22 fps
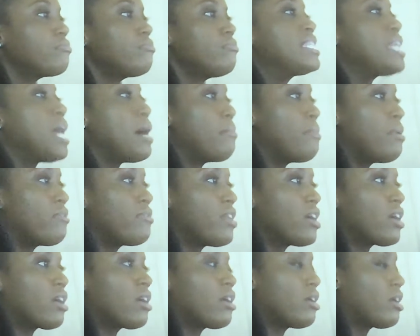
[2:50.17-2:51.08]
Some of
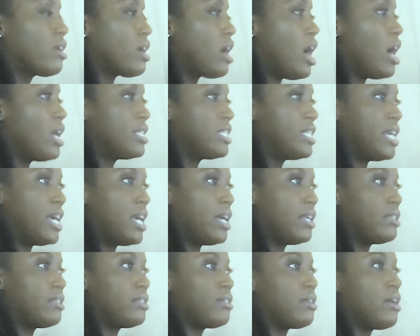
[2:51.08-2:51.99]
the
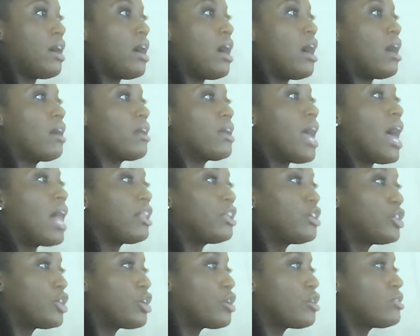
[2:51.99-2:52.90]
content
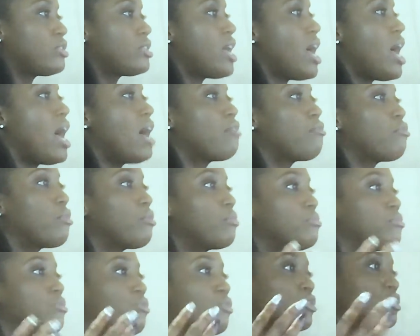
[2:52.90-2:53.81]
calendars had
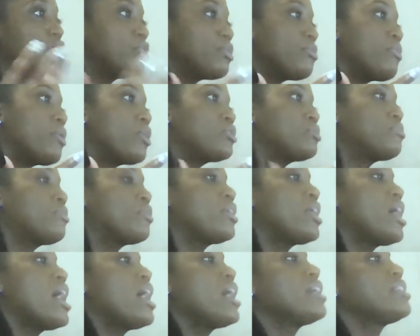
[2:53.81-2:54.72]
rooms for 2 posts
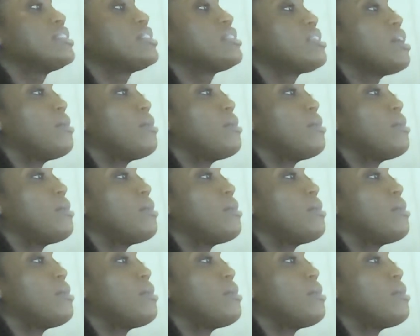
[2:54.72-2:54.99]
per day.